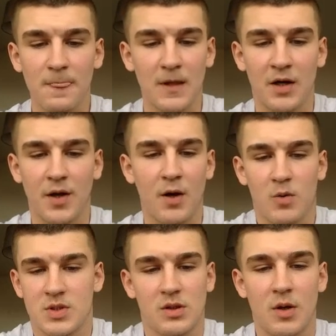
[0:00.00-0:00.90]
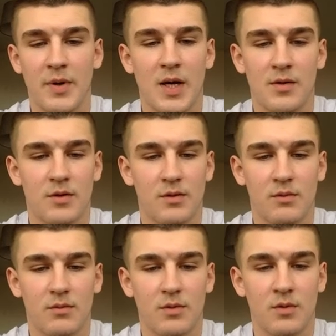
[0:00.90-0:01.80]
I know I was a lot better than
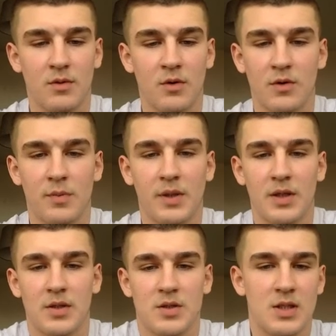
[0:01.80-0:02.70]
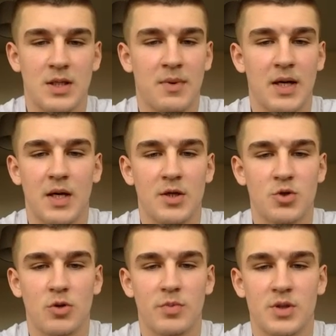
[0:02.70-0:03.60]
other players in my age
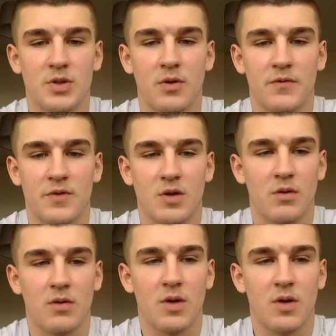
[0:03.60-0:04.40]
group and stuff. So,